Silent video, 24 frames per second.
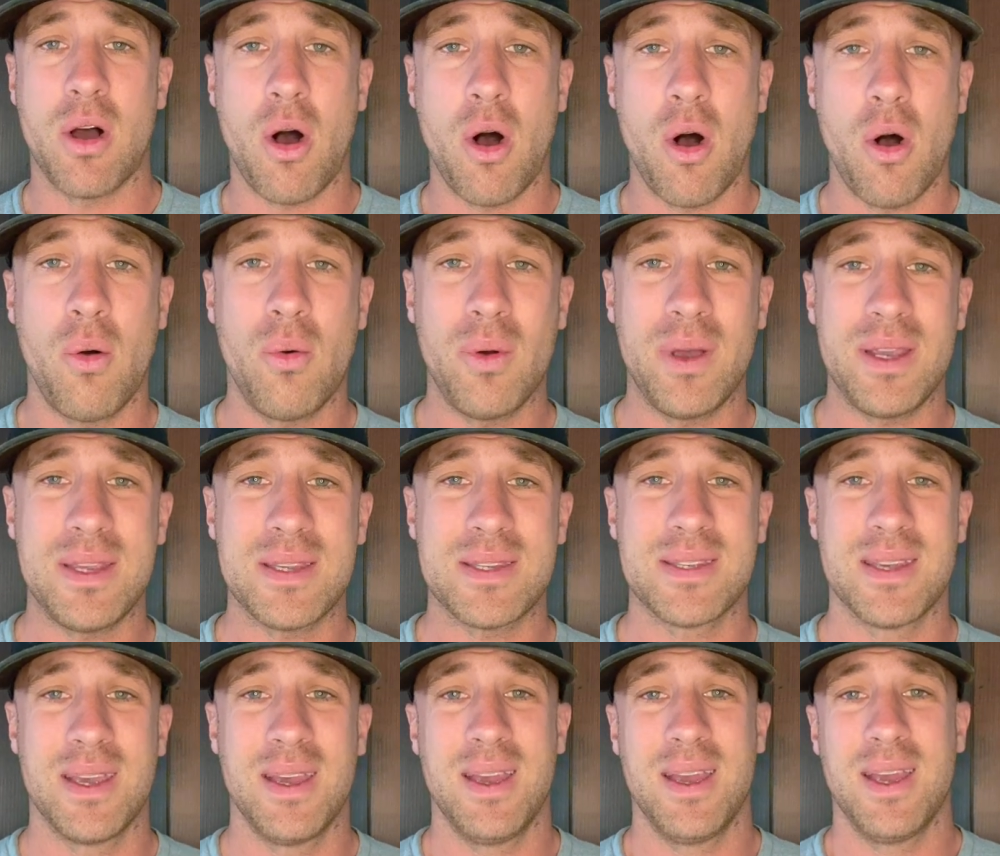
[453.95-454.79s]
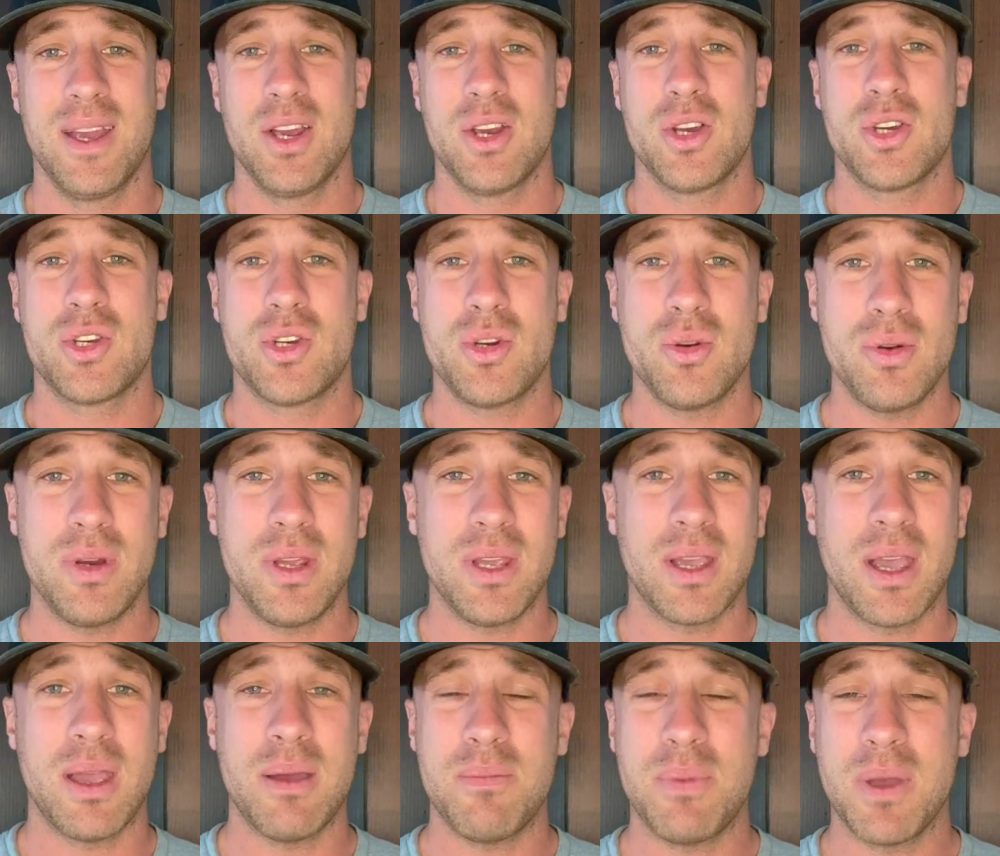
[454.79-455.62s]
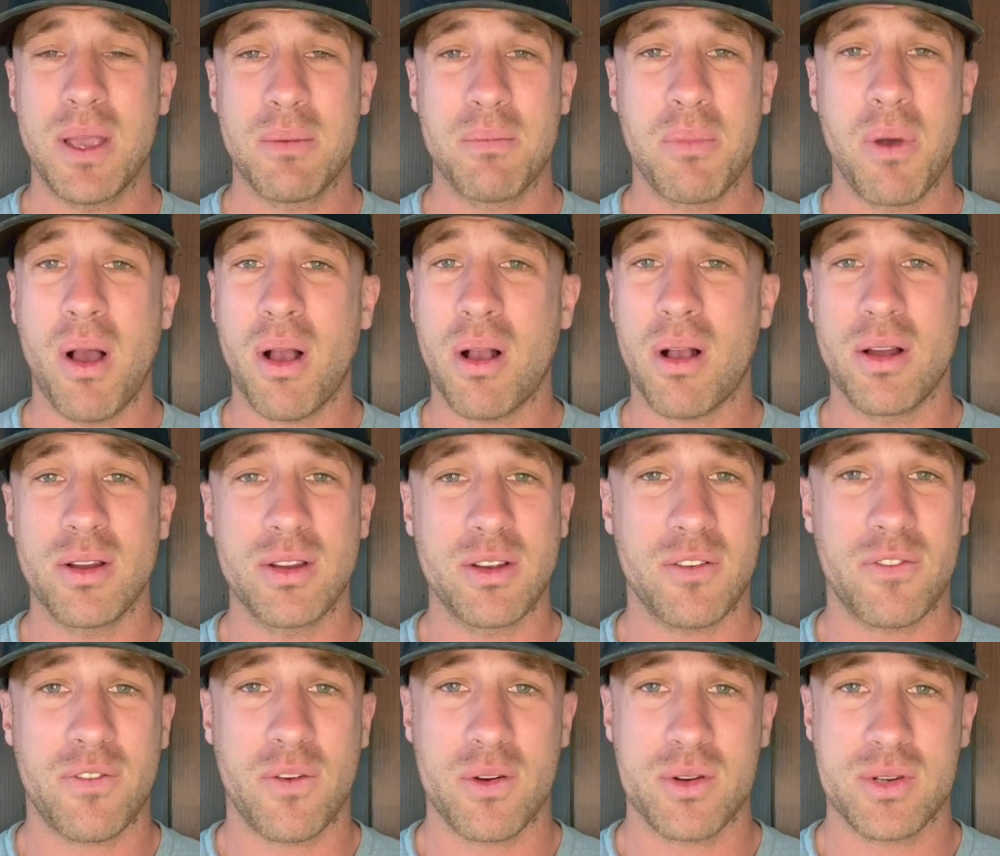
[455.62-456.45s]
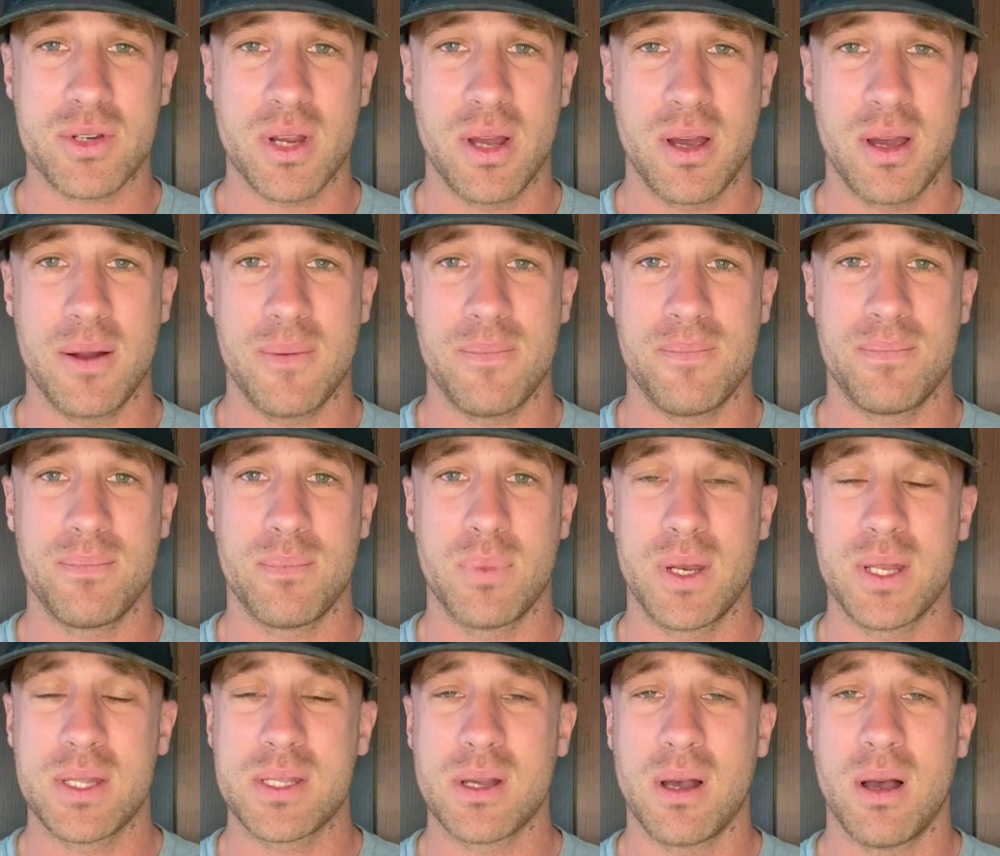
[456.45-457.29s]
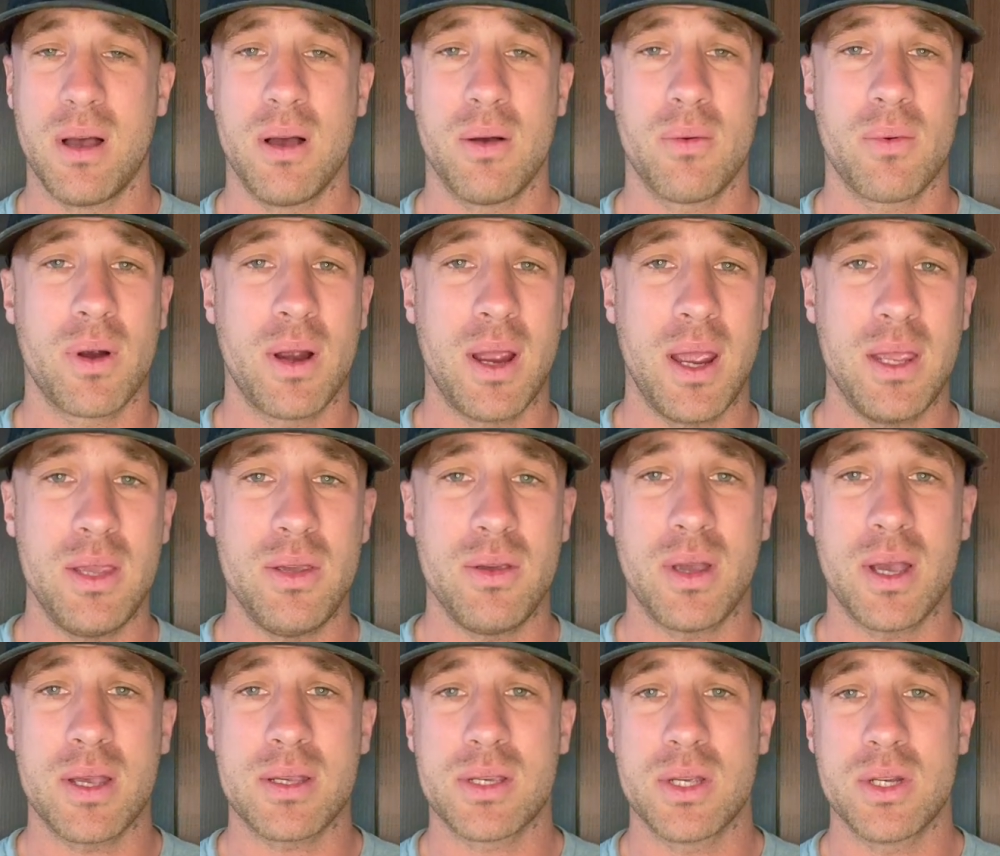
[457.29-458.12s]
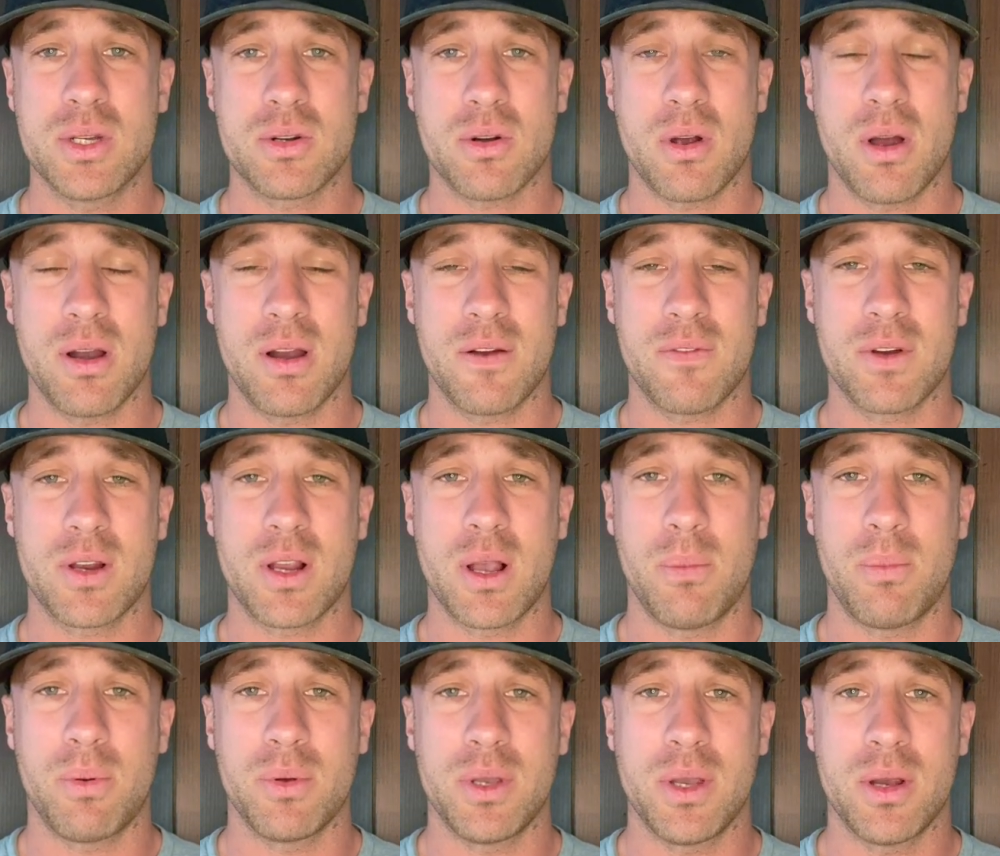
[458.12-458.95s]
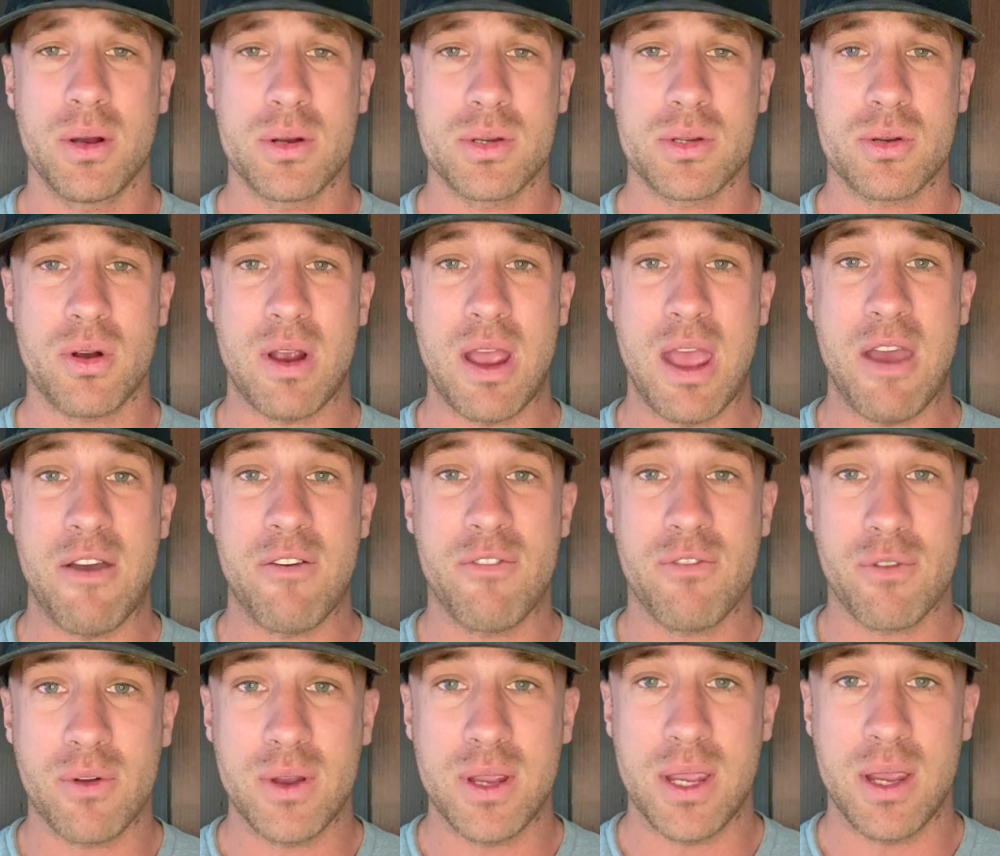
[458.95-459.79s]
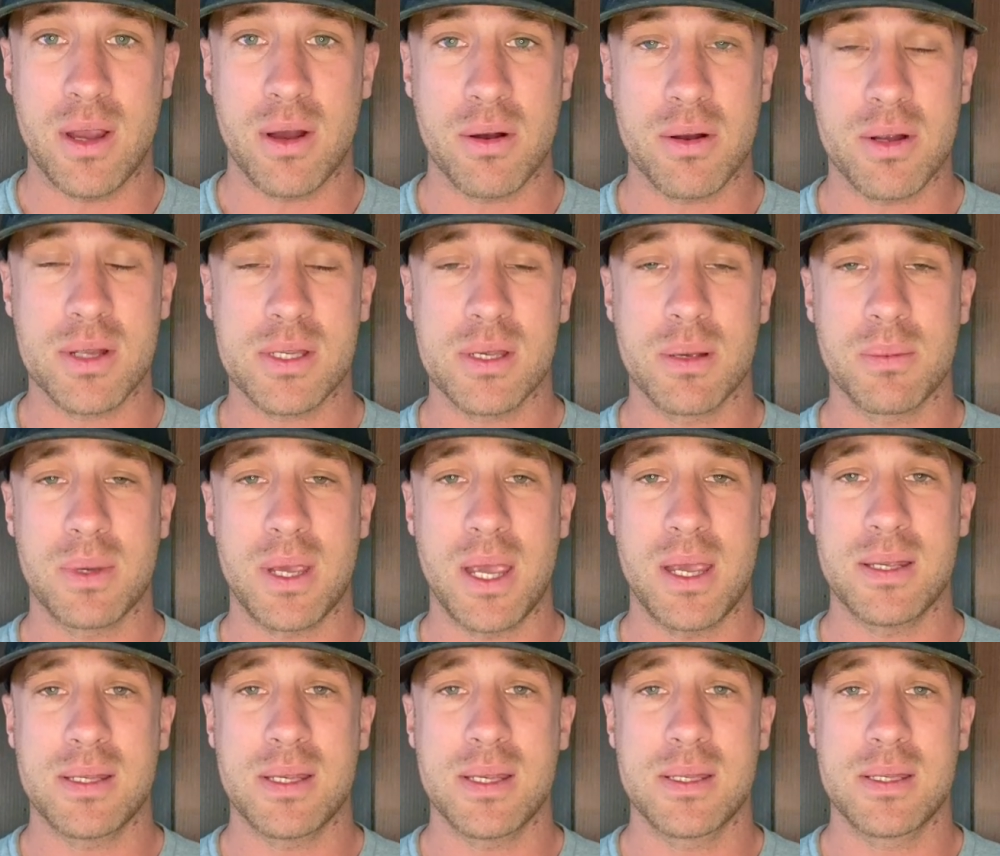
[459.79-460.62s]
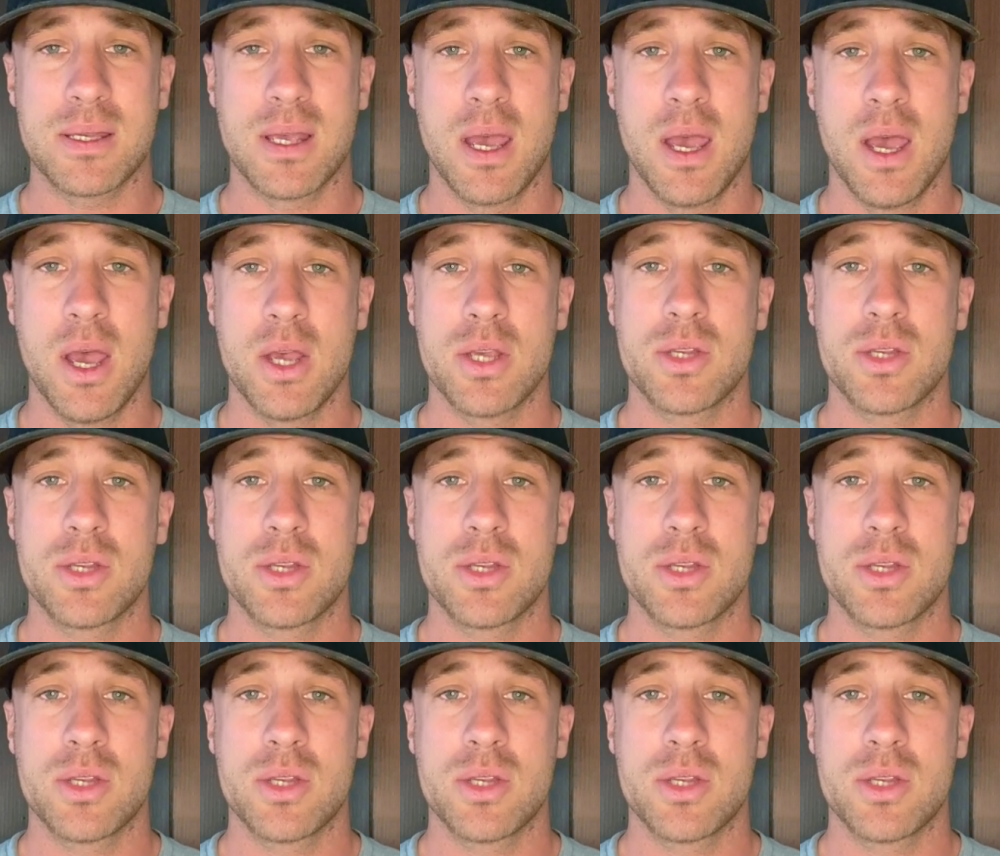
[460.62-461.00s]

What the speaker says: always shooting a big buck on your first hunt, but it's a hunt where, hey, you guys can draw it every couple years or every year in some cases.